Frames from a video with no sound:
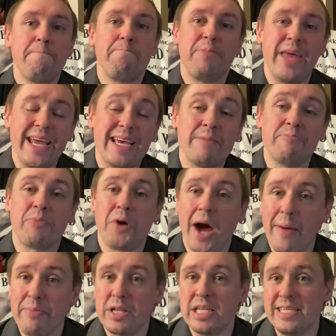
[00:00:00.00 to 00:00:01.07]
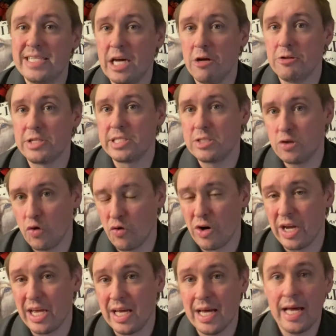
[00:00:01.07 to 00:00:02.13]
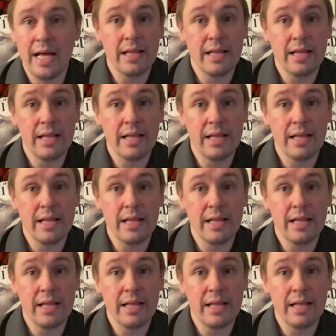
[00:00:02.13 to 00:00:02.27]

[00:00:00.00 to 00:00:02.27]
they can properly tell the story